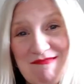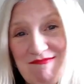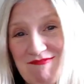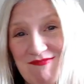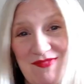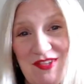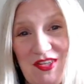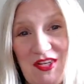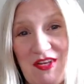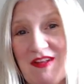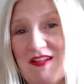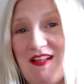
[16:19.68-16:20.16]

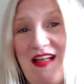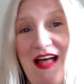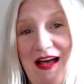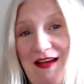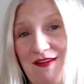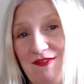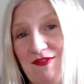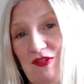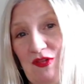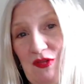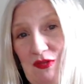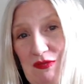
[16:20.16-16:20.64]
you'll
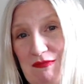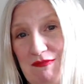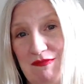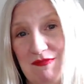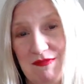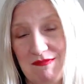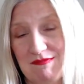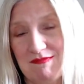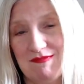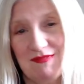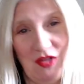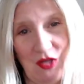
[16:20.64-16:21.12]
have
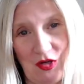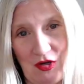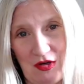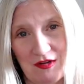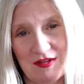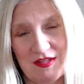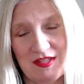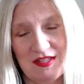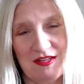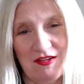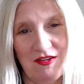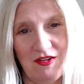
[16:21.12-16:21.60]

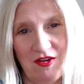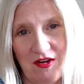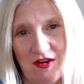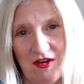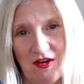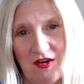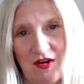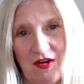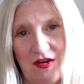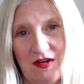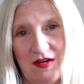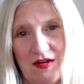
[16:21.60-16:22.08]
learned or
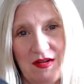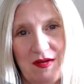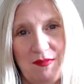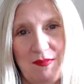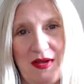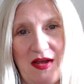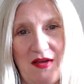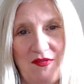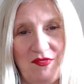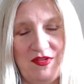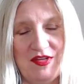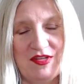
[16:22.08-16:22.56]
heard
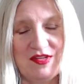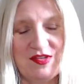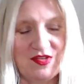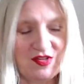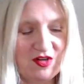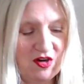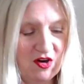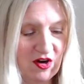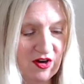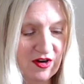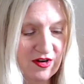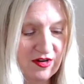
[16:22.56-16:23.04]
about this
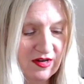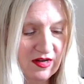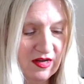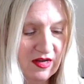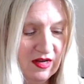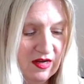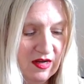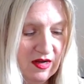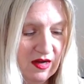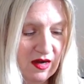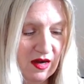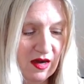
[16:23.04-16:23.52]
yarn.
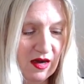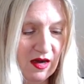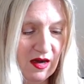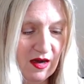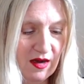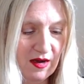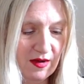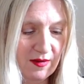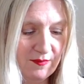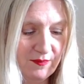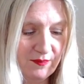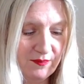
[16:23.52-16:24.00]

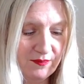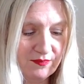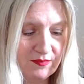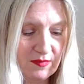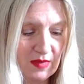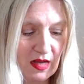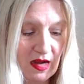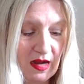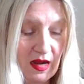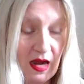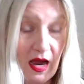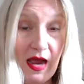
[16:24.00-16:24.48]
Um,
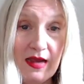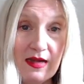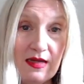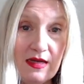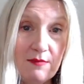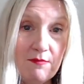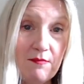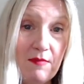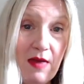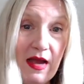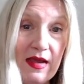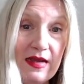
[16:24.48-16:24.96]
I
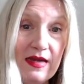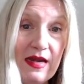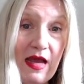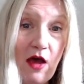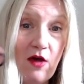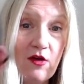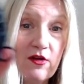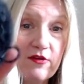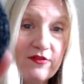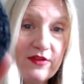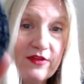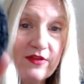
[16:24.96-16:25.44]
knit mine
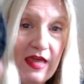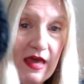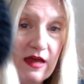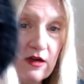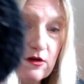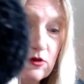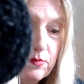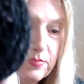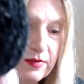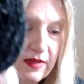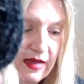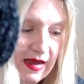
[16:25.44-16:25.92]
out of
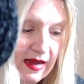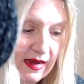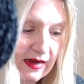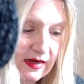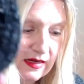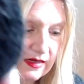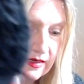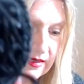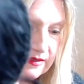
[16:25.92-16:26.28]
Kettle Black.